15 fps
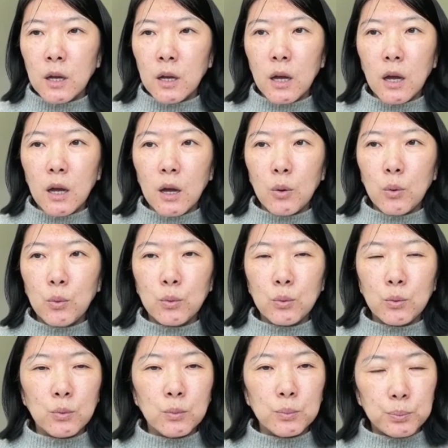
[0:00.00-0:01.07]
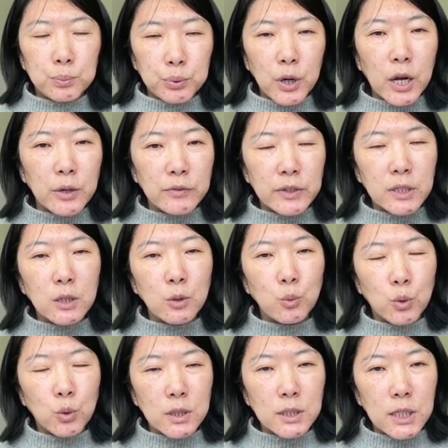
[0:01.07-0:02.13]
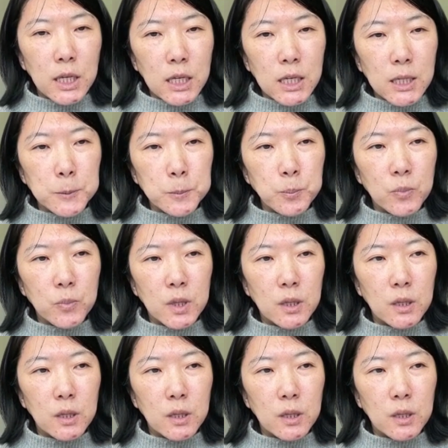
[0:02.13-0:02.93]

who primarily worked in